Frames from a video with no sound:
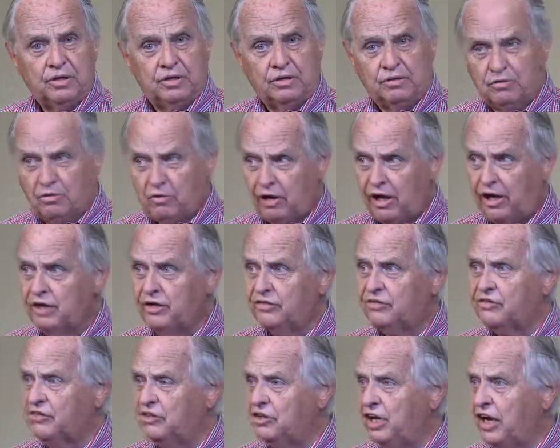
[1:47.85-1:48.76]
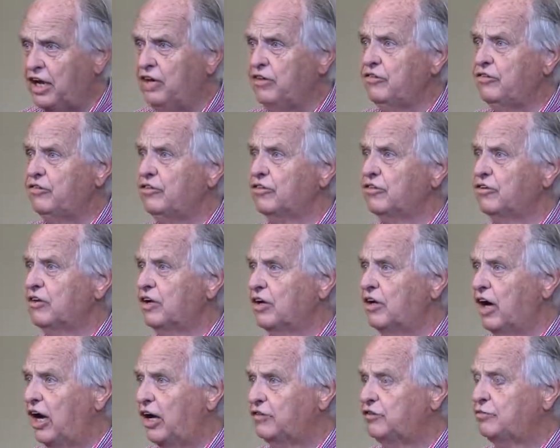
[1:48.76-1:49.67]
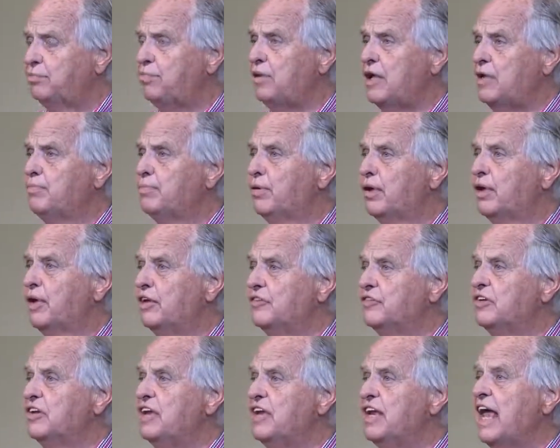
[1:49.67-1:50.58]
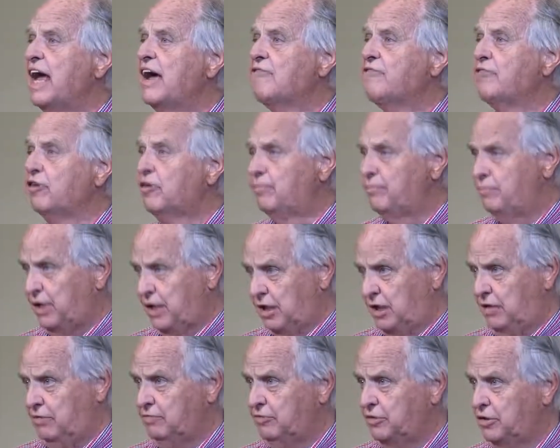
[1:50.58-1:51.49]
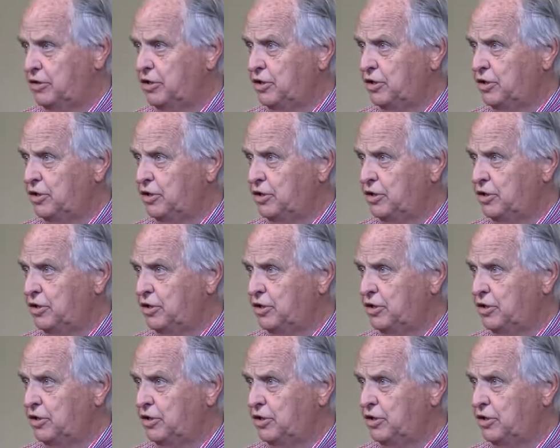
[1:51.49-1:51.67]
The greatest danger to God's people has never been